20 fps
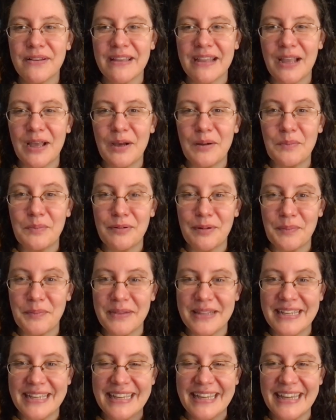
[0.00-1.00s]
like
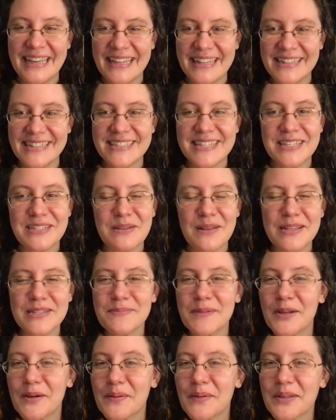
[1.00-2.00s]
abruptly ends. So that's
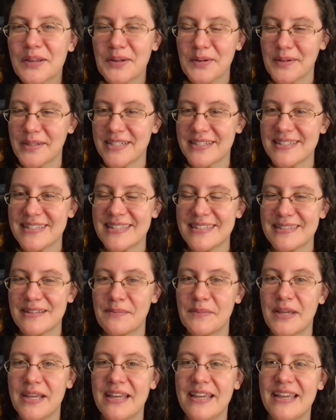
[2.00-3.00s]
my only
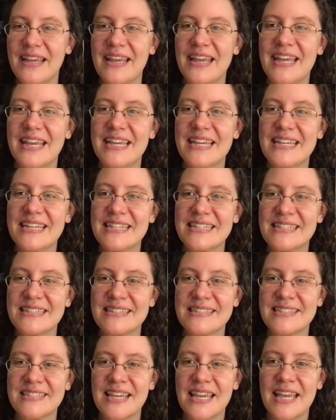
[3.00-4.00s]
criticism
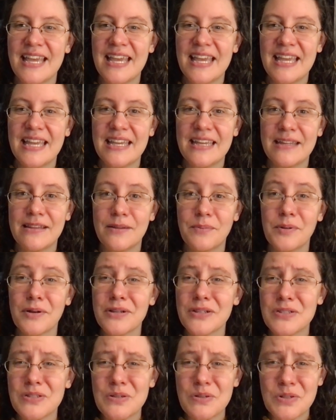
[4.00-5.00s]
is the
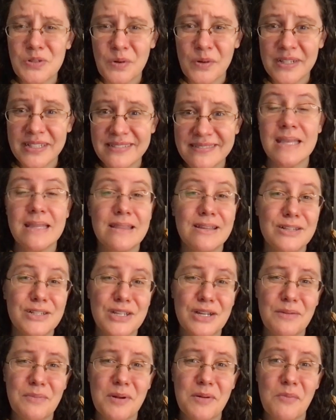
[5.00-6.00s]
book is too short. There
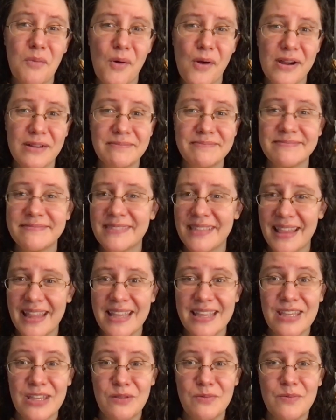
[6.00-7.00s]
should have been more.
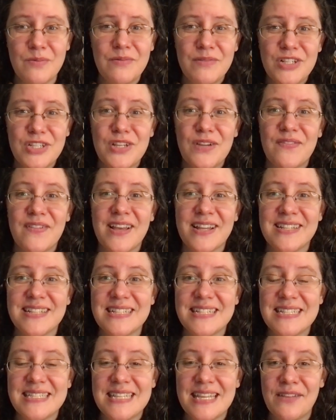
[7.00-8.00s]
Like you, we should have gotten
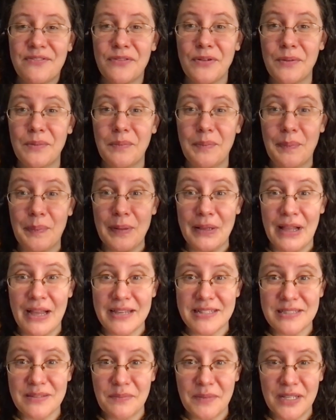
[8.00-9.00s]
to see a full
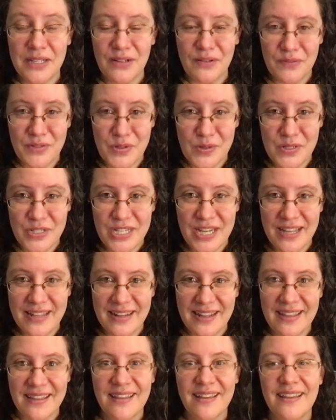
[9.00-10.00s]
blossoming of
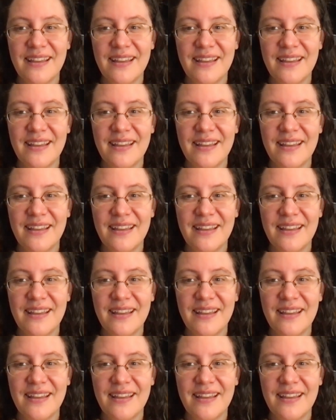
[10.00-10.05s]
Georgiana.